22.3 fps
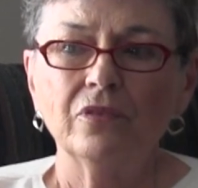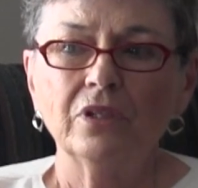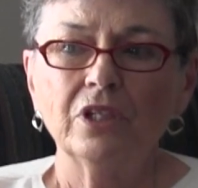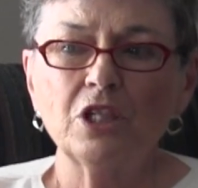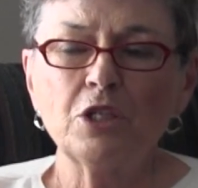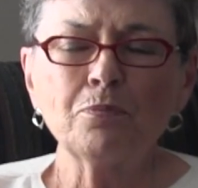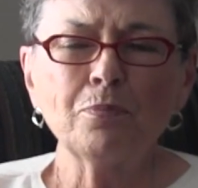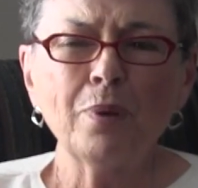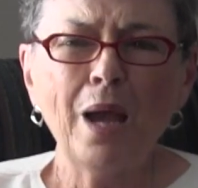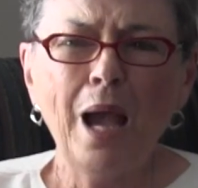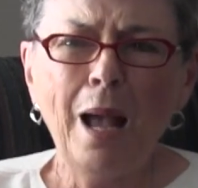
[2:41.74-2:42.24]

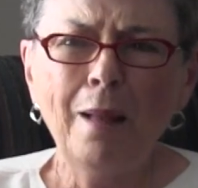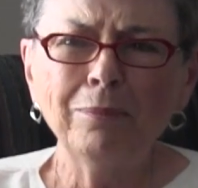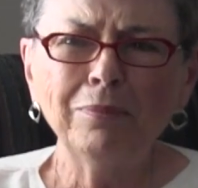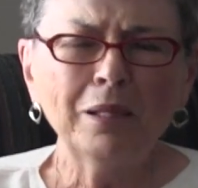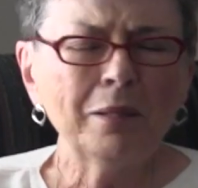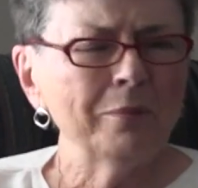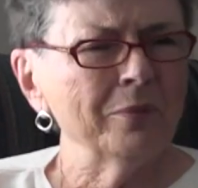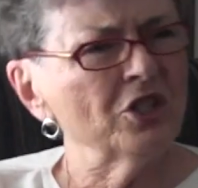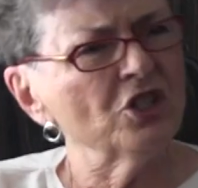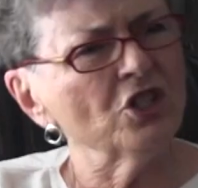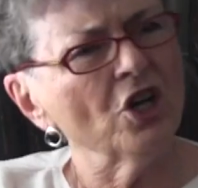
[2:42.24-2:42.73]
it's
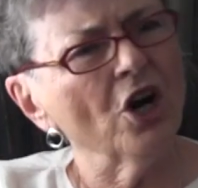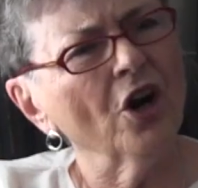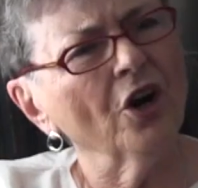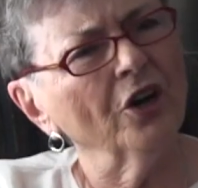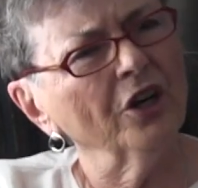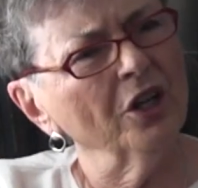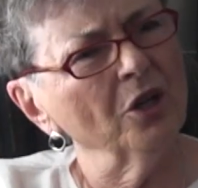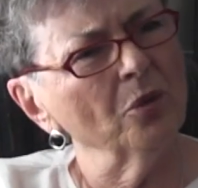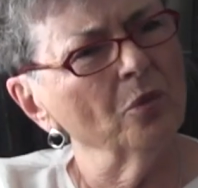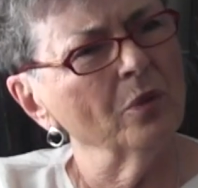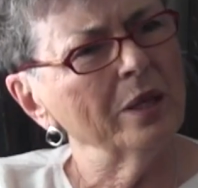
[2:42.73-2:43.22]
probably
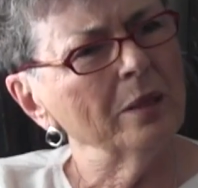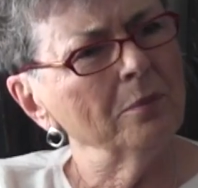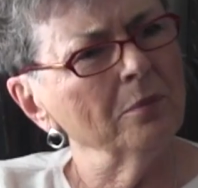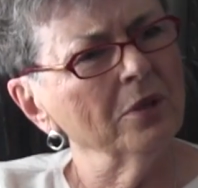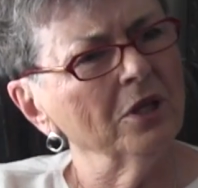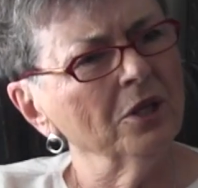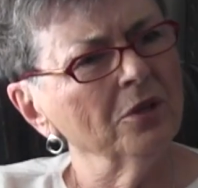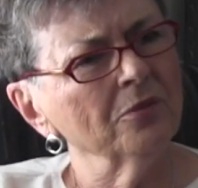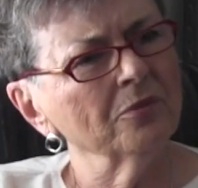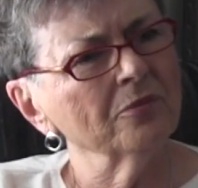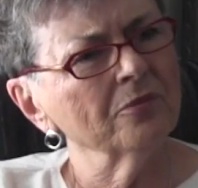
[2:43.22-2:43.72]
majority
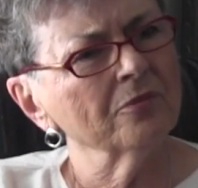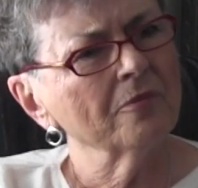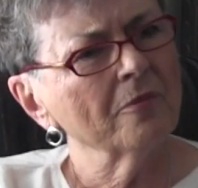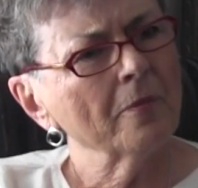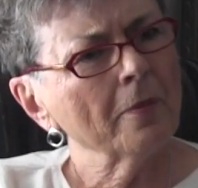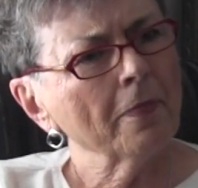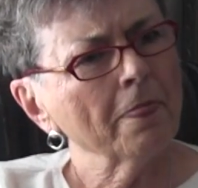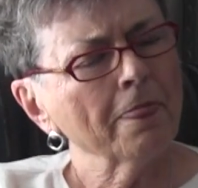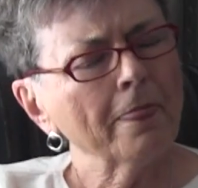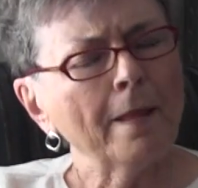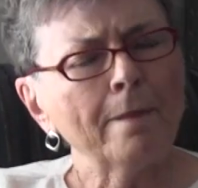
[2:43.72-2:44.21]
women,
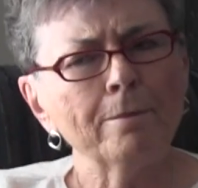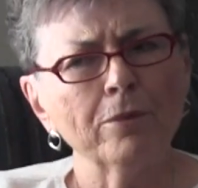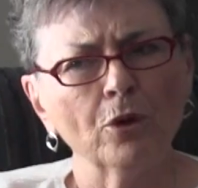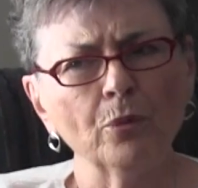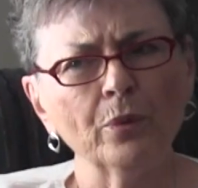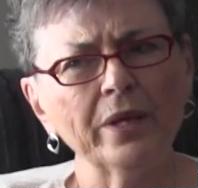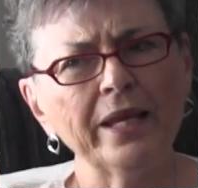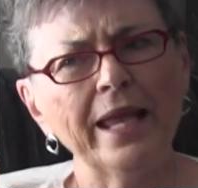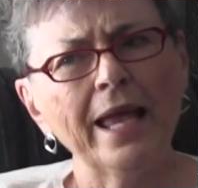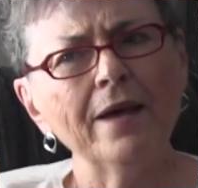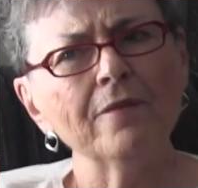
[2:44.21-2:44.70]

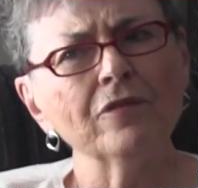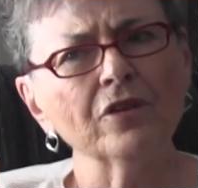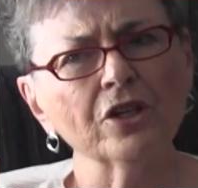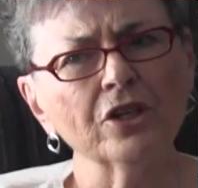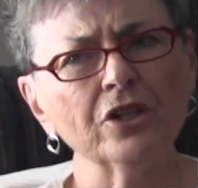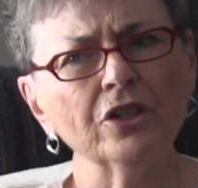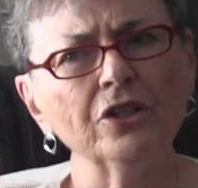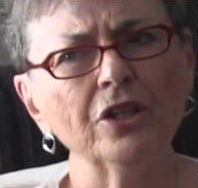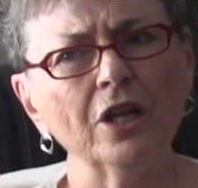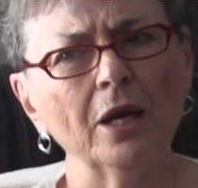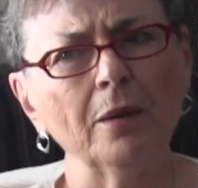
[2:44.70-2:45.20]
but we have a
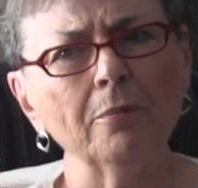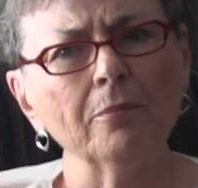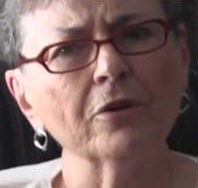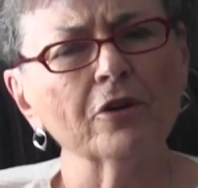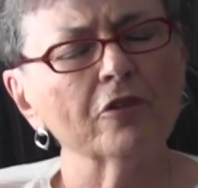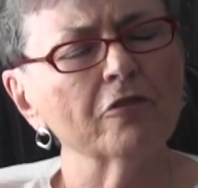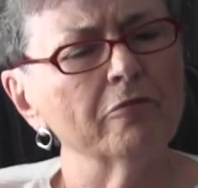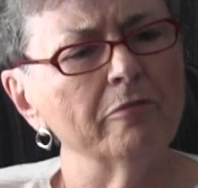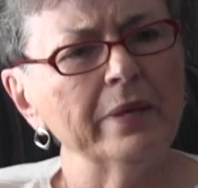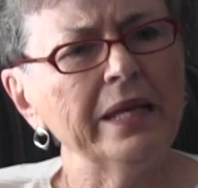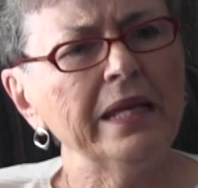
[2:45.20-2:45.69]
good number
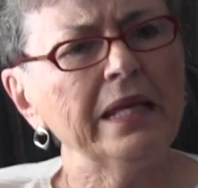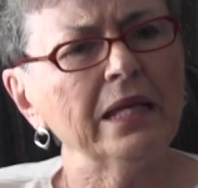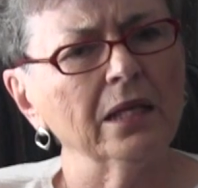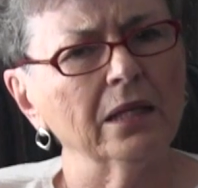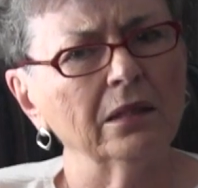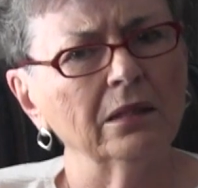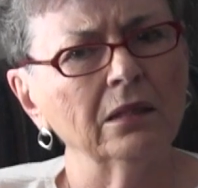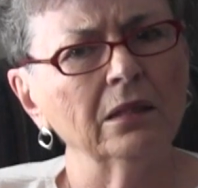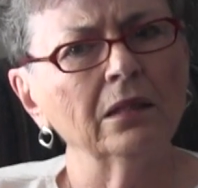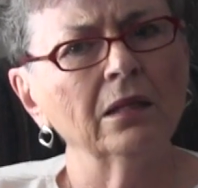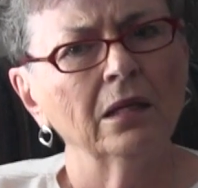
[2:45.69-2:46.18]
of
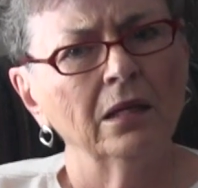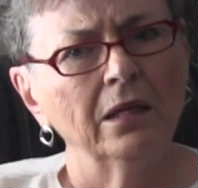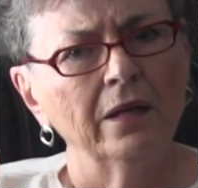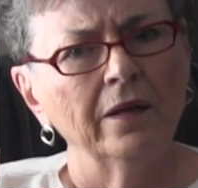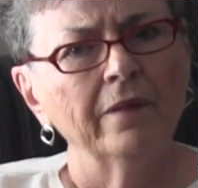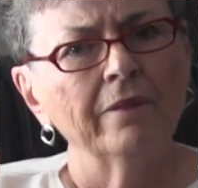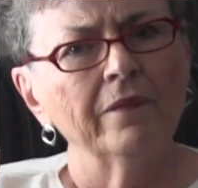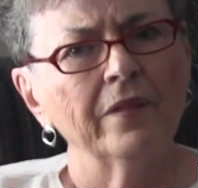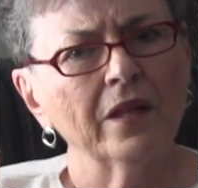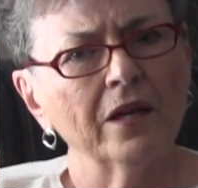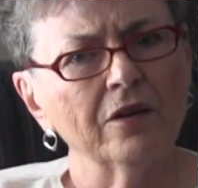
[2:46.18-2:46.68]
men
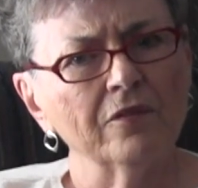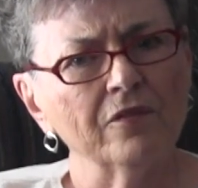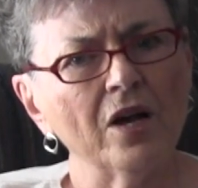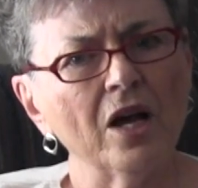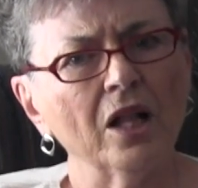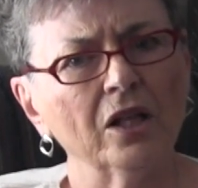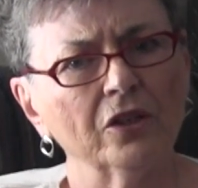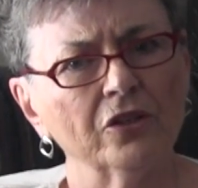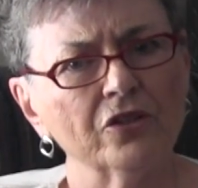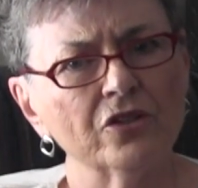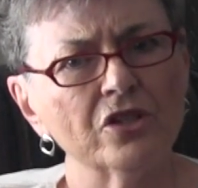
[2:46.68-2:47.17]
that are
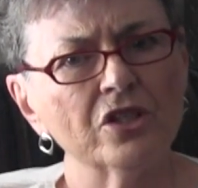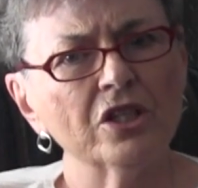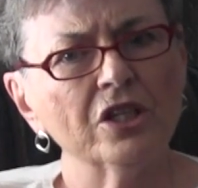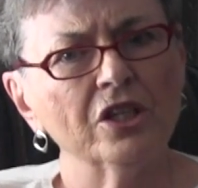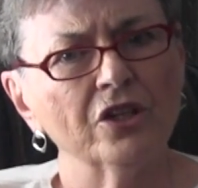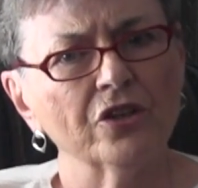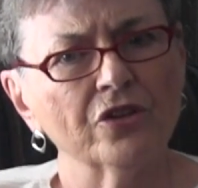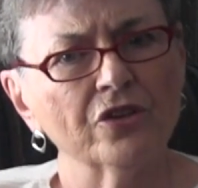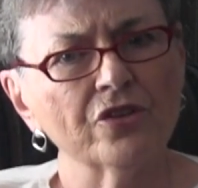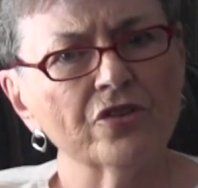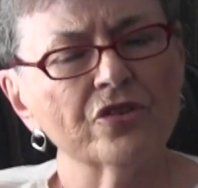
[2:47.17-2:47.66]

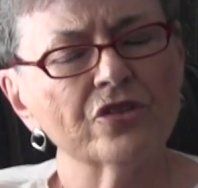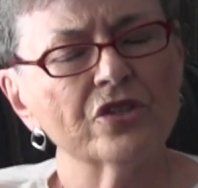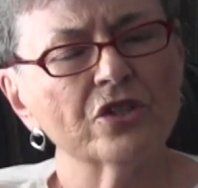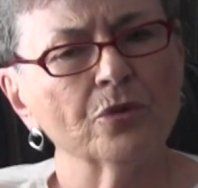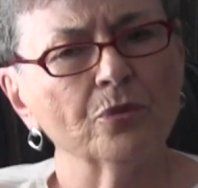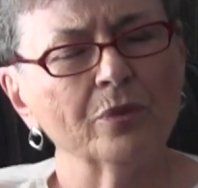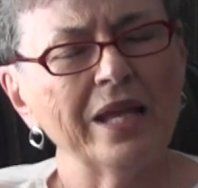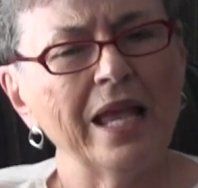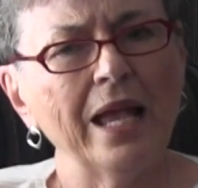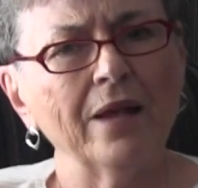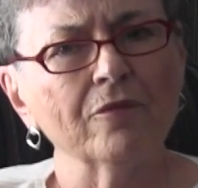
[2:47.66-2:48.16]
volunteers.
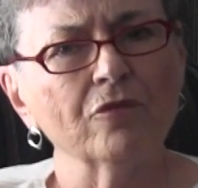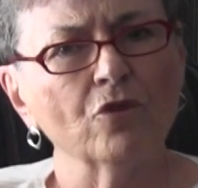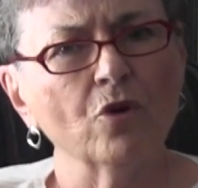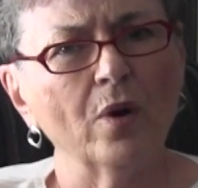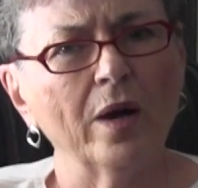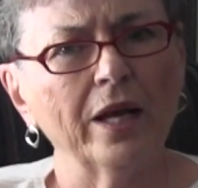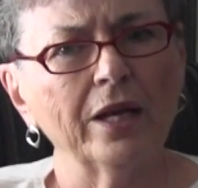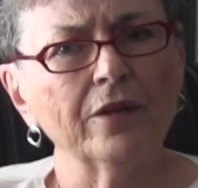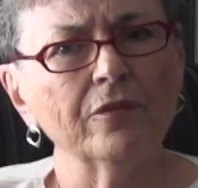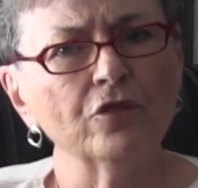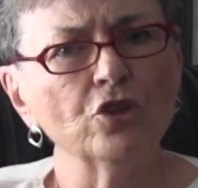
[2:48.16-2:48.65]
We have
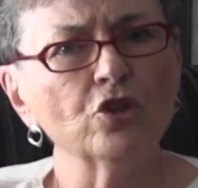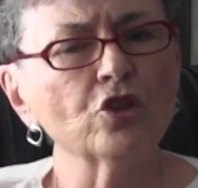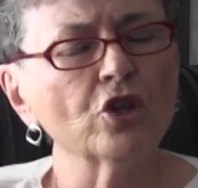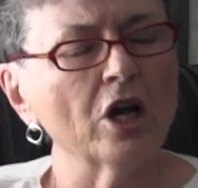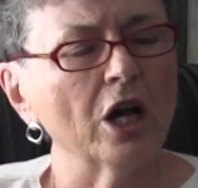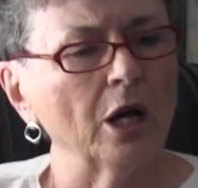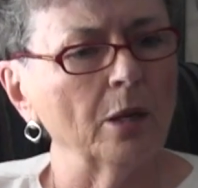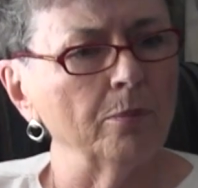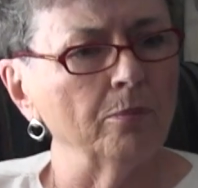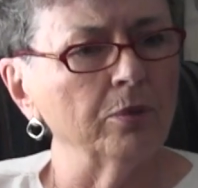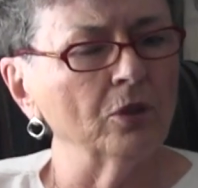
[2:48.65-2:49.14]
quite a few
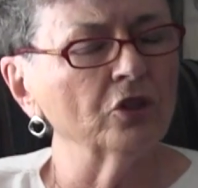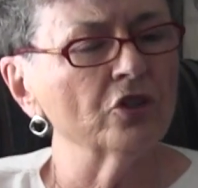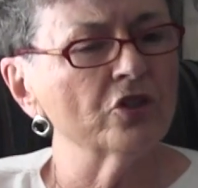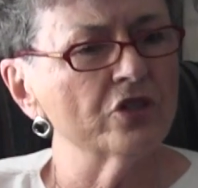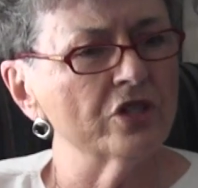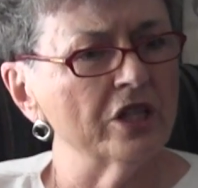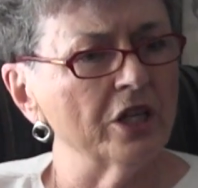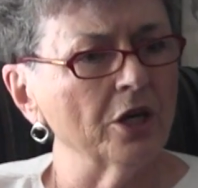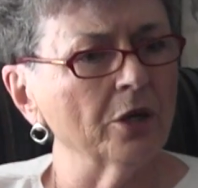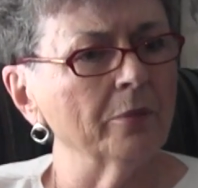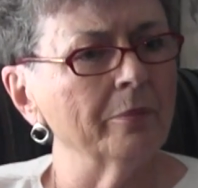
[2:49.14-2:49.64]

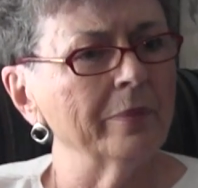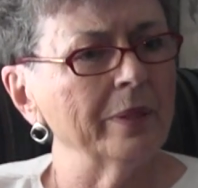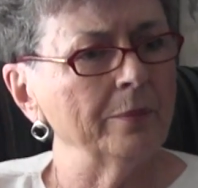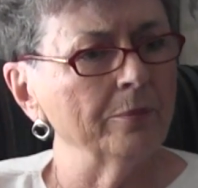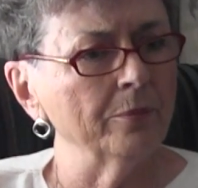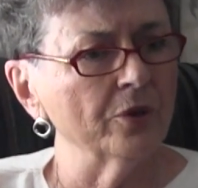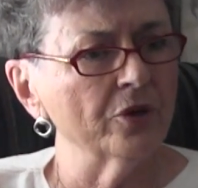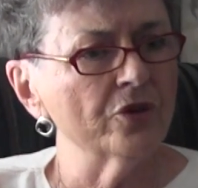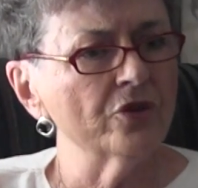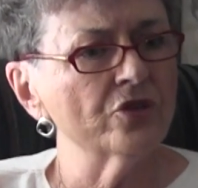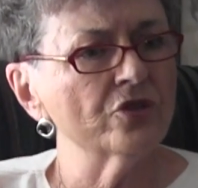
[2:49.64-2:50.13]
couples that are
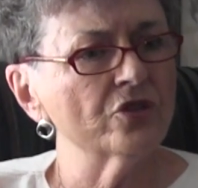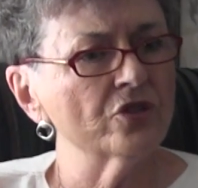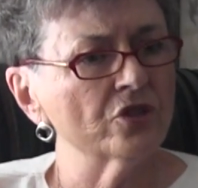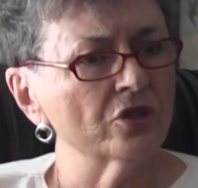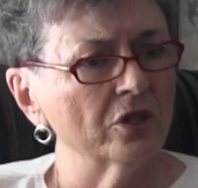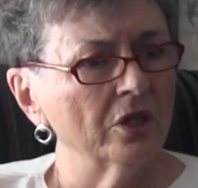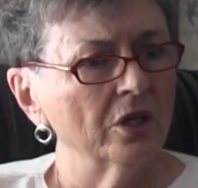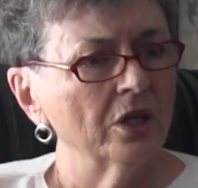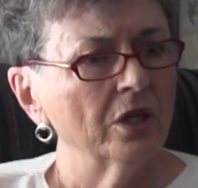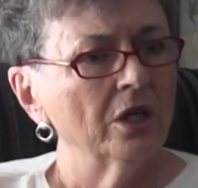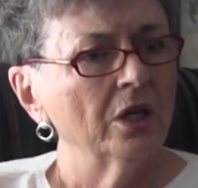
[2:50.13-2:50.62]
members.